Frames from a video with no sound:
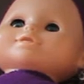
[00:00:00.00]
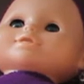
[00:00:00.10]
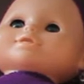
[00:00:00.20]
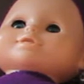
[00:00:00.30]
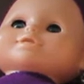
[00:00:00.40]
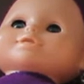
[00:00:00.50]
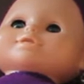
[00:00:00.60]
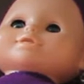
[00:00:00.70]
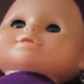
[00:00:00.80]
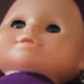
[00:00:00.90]

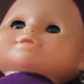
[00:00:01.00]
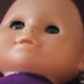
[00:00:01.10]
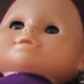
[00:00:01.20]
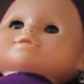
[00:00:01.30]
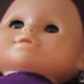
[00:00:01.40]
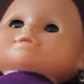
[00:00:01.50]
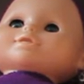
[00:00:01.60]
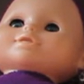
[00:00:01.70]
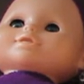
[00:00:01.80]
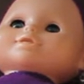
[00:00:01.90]

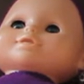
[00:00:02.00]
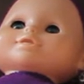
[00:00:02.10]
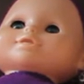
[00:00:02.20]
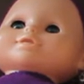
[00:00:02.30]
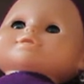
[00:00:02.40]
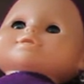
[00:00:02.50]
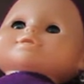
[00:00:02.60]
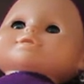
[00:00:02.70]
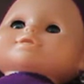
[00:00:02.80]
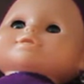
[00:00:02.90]

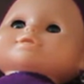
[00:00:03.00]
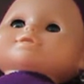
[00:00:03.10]
No words are spoken by the person on screen.